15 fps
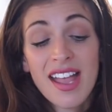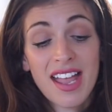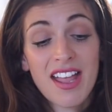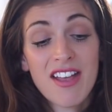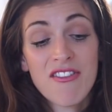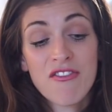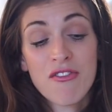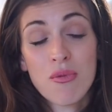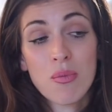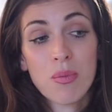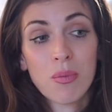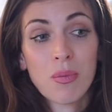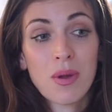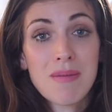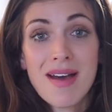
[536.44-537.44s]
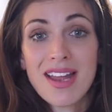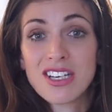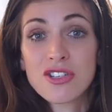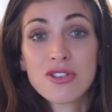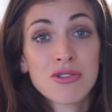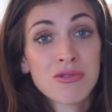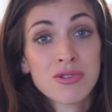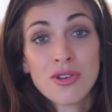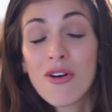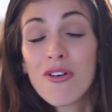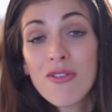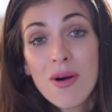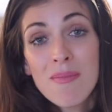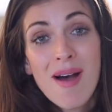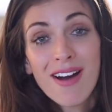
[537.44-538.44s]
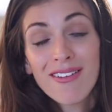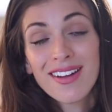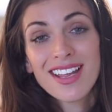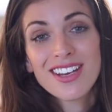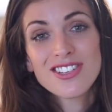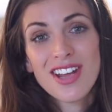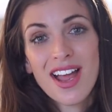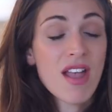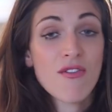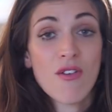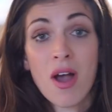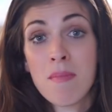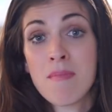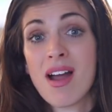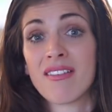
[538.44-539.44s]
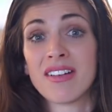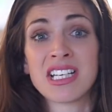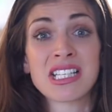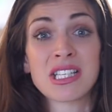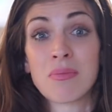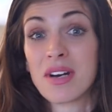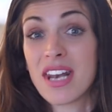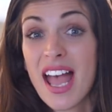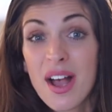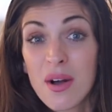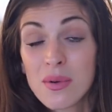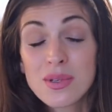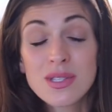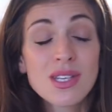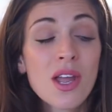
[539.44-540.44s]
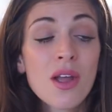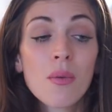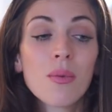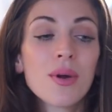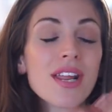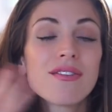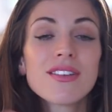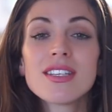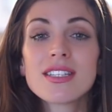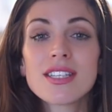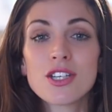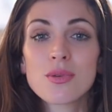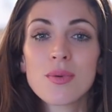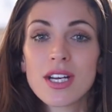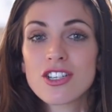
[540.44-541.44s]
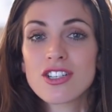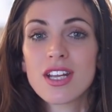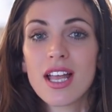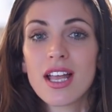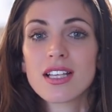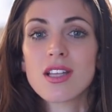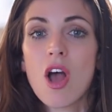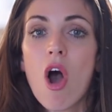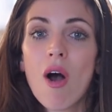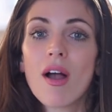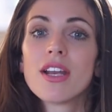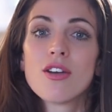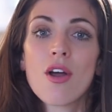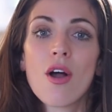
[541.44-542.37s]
if we manage to resolve our marriage, if I'm married to someone else, whatever the situation is, I